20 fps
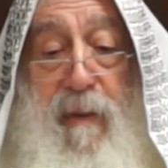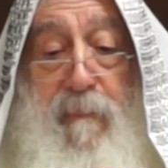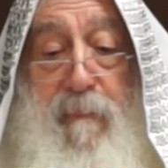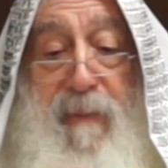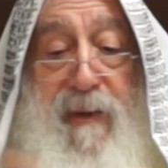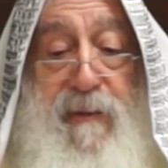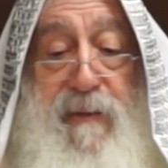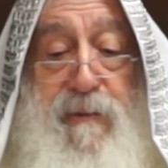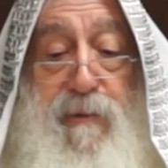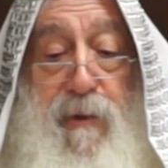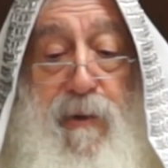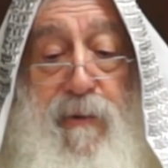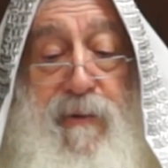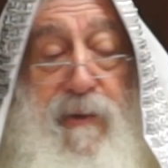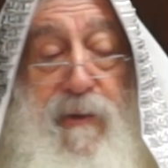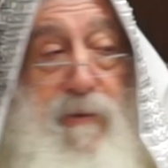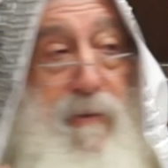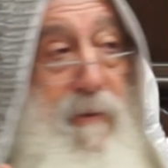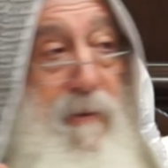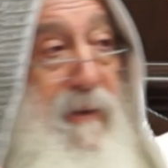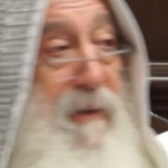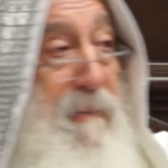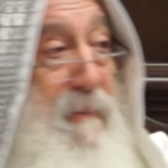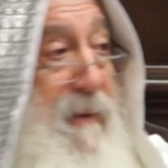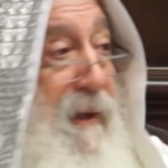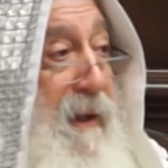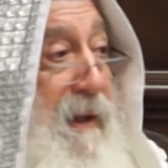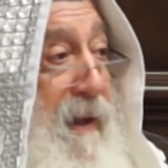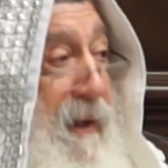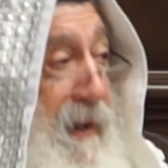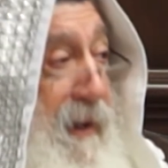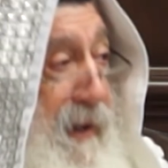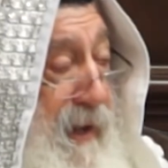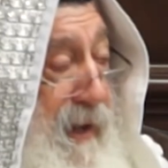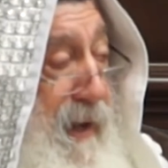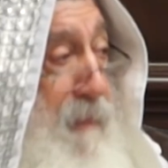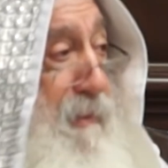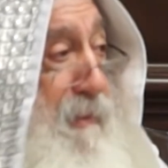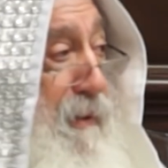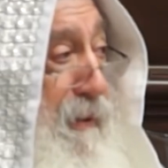my son, he told him,
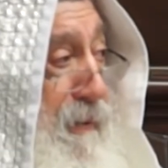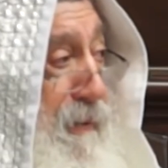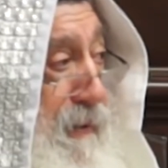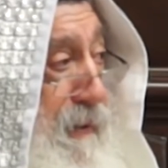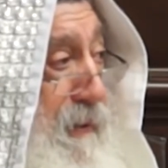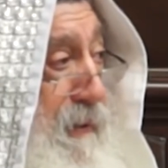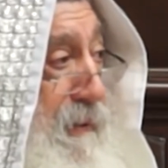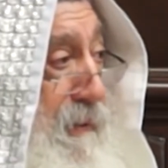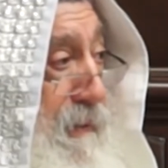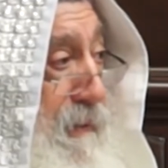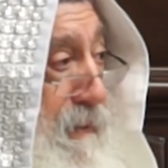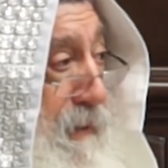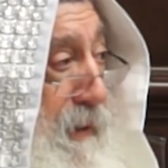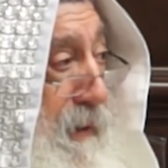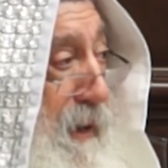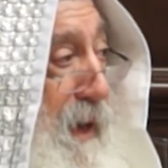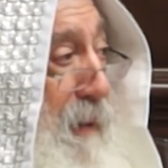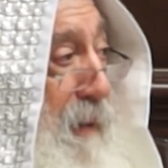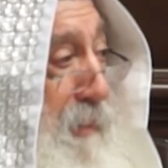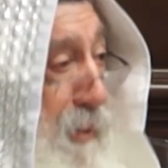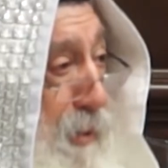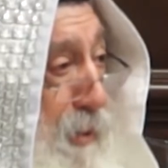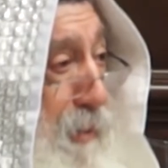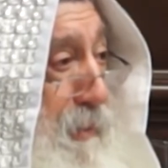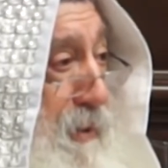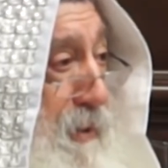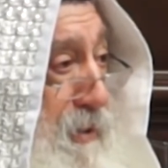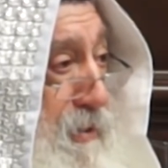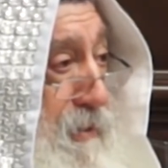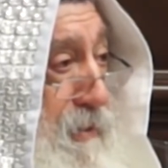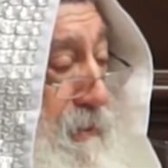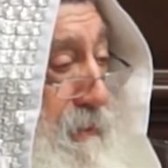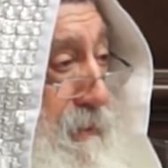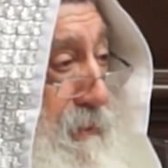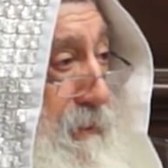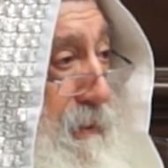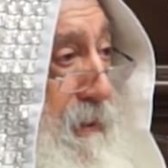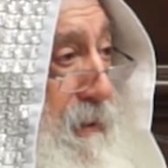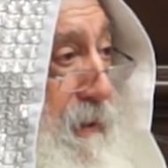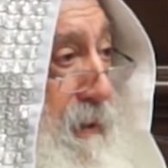I'm nothing, I'm a rubbish,
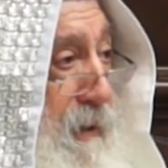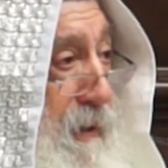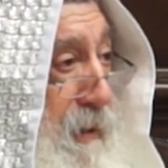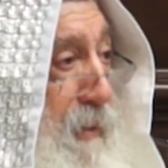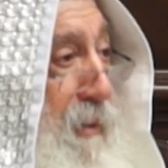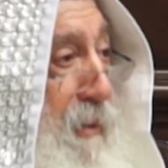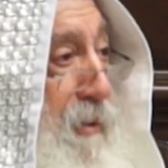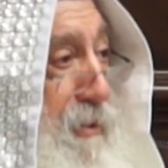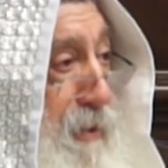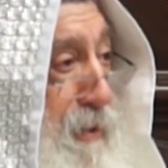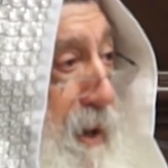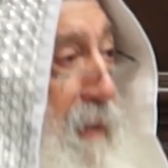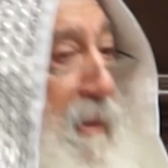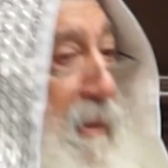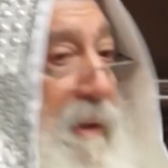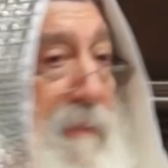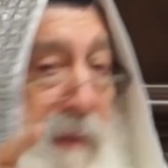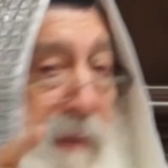so I will